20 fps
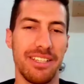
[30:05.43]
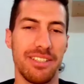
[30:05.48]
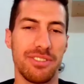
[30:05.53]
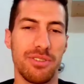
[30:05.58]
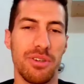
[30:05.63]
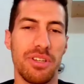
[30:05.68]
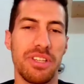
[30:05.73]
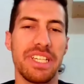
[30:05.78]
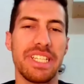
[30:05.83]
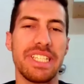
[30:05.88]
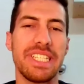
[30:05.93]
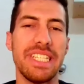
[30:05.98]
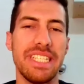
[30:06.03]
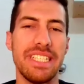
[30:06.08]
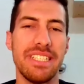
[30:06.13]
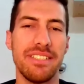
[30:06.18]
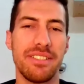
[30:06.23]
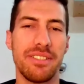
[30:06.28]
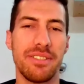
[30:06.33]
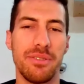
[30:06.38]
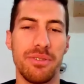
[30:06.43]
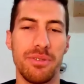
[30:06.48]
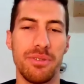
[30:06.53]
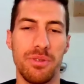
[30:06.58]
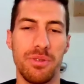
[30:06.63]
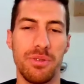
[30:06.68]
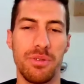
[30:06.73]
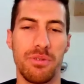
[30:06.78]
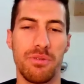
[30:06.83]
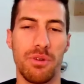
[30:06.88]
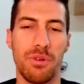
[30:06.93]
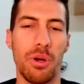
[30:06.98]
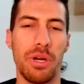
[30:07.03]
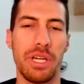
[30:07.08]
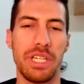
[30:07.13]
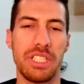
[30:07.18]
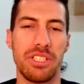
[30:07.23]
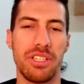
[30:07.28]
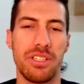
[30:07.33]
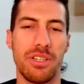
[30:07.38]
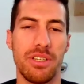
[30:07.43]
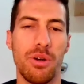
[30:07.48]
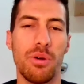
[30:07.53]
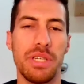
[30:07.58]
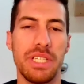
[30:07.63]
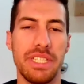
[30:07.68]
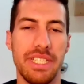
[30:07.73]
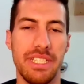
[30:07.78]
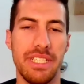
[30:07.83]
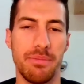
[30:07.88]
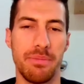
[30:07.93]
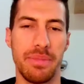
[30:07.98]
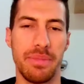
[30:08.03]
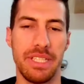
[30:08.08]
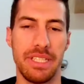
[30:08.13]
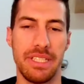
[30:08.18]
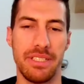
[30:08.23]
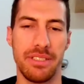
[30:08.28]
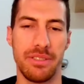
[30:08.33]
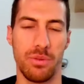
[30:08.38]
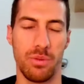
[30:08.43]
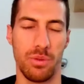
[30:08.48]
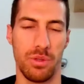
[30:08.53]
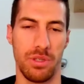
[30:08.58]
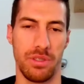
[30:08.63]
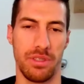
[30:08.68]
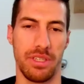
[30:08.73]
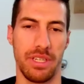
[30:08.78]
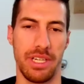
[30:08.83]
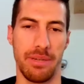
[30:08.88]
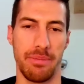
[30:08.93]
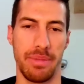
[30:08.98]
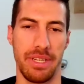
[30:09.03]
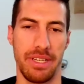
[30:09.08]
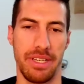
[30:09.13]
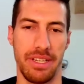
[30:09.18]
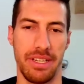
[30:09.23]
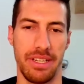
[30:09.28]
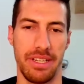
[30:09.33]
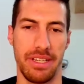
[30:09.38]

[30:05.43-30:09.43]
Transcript: sort of the keys to Croatia going deep in this World Cup.